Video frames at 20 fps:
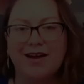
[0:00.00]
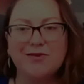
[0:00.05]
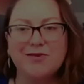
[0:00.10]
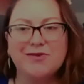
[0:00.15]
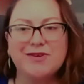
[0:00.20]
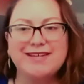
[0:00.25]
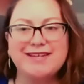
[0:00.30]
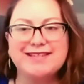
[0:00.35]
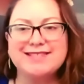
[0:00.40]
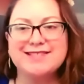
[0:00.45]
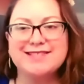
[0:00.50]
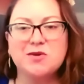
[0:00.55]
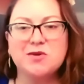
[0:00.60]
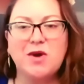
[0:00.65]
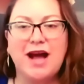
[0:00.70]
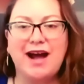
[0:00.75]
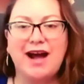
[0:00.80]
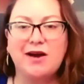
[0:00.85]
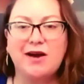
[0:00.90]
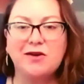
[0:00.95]
right. So,
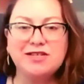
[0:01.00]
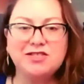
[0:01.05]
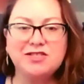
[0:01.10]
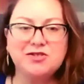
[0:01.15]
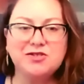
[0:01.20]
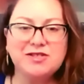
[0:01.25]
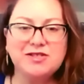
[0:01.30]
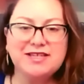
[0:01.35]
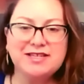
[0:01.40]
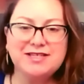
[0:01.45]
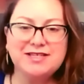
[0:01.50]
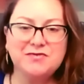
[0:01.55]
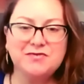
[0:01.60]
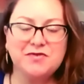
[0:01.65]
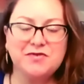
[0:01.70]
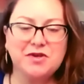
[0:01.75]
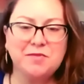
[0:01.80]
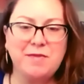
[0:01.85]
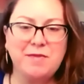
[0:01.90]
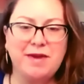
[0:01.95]
how did you get into
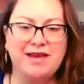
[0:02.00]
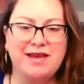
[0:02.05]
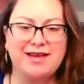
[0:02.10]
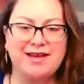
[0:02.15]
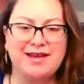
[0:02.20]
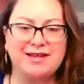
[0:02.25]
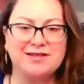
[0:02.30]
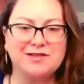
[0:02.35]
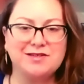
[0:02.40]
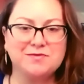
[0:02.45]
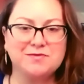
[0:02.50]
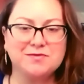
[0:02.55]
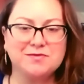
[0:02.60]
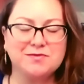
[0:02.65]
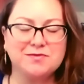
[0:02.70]
filmmaking?